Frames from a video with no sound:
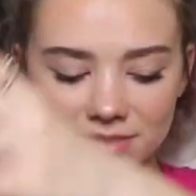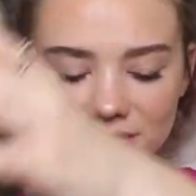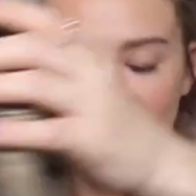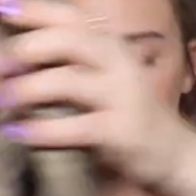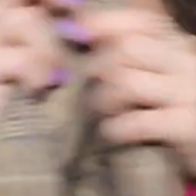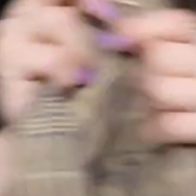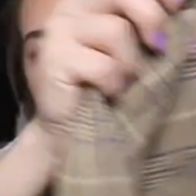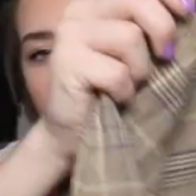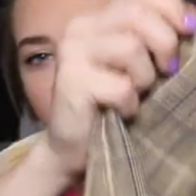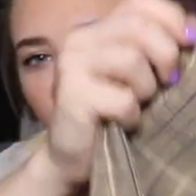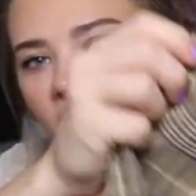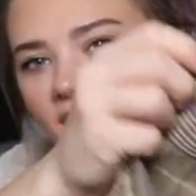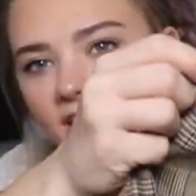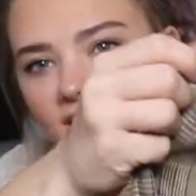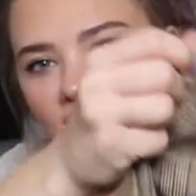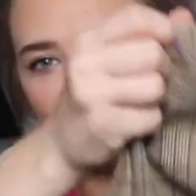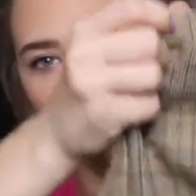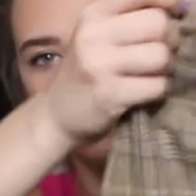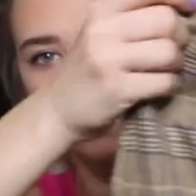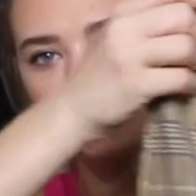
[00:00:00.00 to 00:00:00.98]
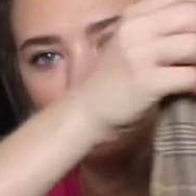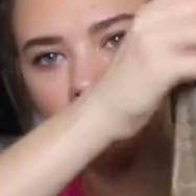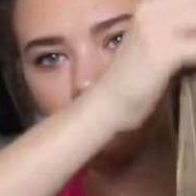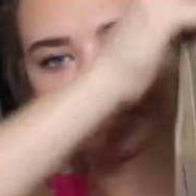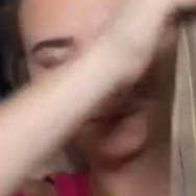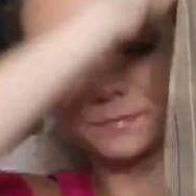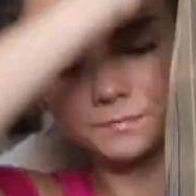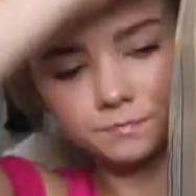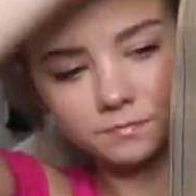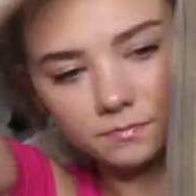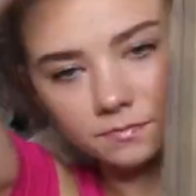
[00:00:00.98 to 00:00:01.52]
still going to try this on,
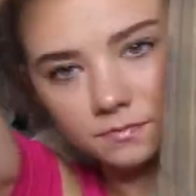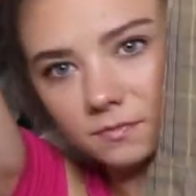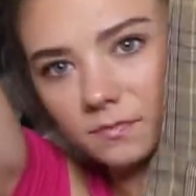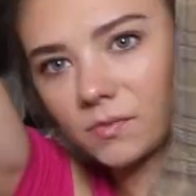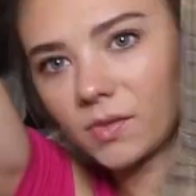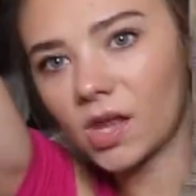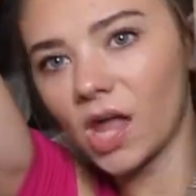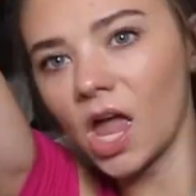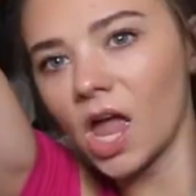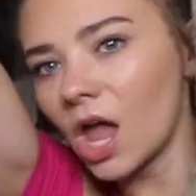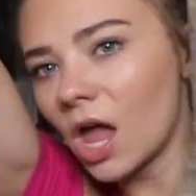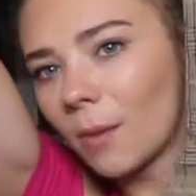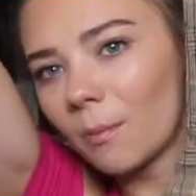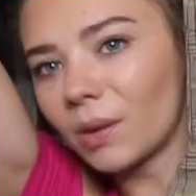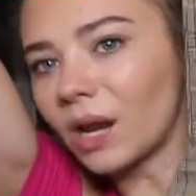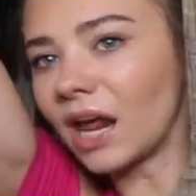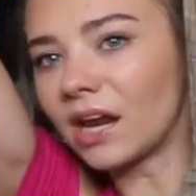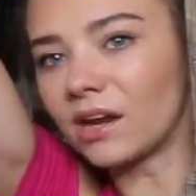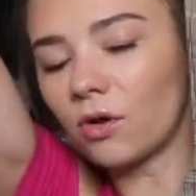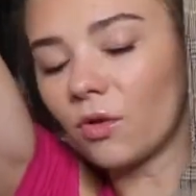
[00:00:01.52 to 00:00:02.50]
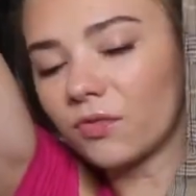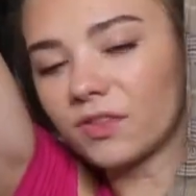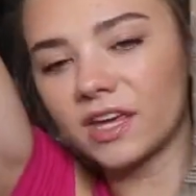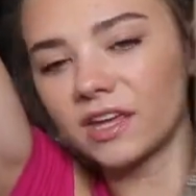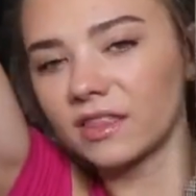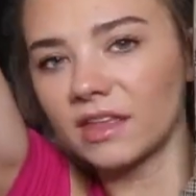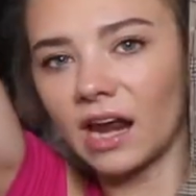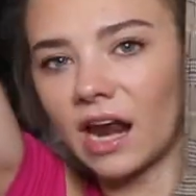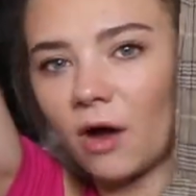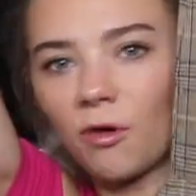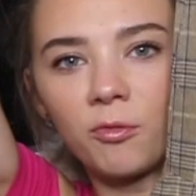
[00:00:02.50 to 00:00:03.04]
but I don't think
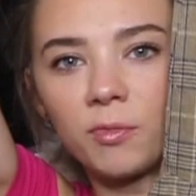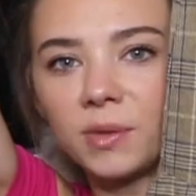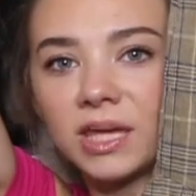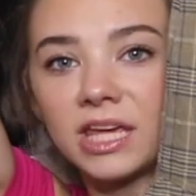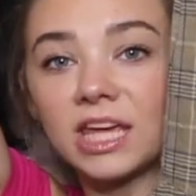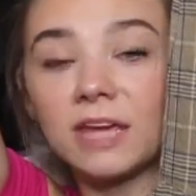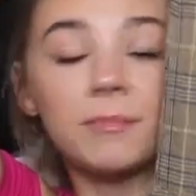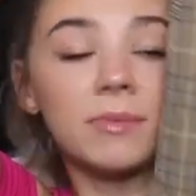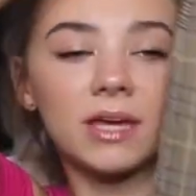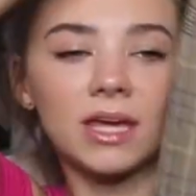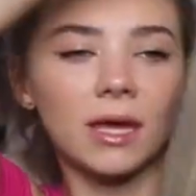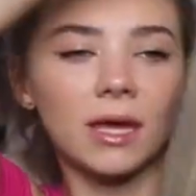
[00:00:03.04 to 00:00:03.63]
that I will be keeping